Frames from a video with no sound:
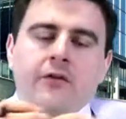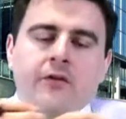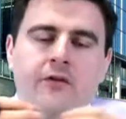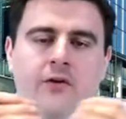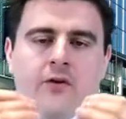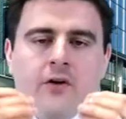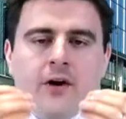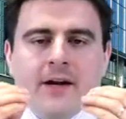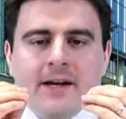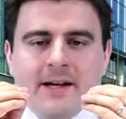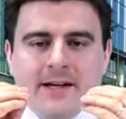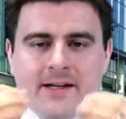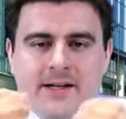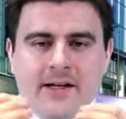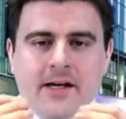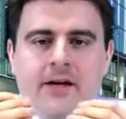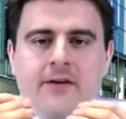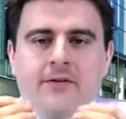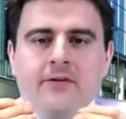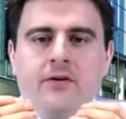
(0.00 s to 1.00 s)
for a
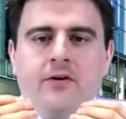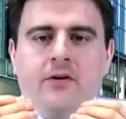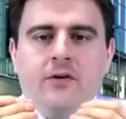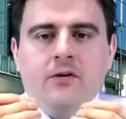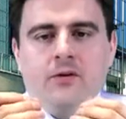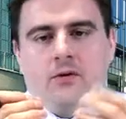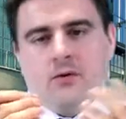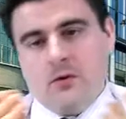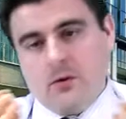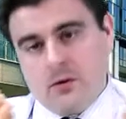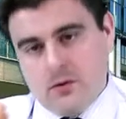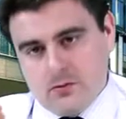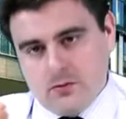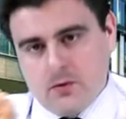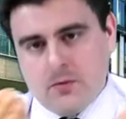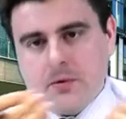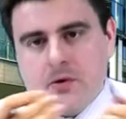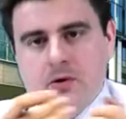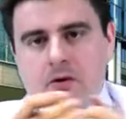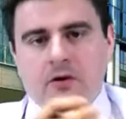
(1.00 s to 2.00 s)
given or
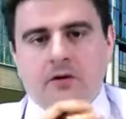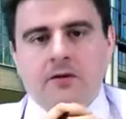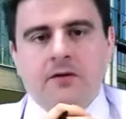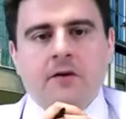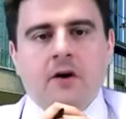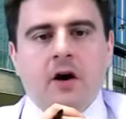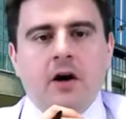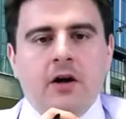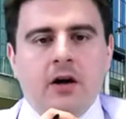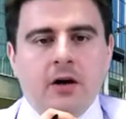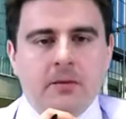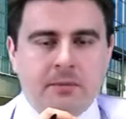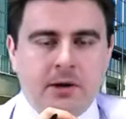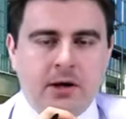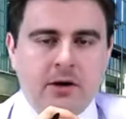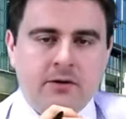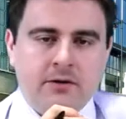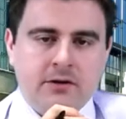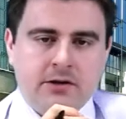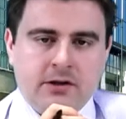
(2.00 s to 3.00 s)
what we call a finite
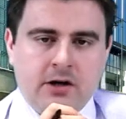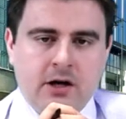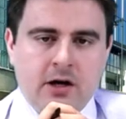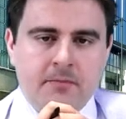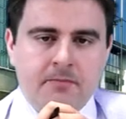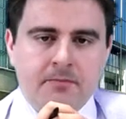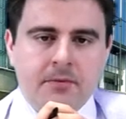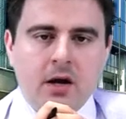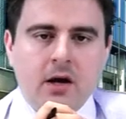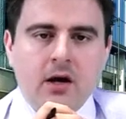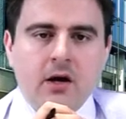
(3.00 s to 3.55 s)
period of time.